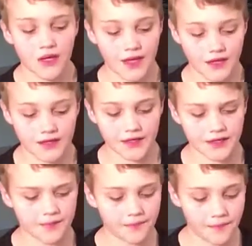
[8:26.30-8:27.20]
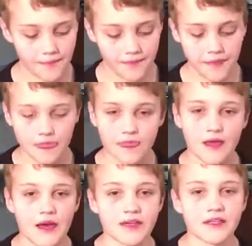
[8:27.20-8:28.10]
And
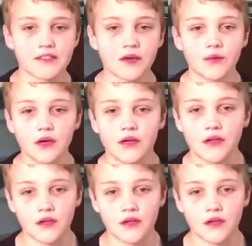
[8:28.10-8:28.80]
I guess I want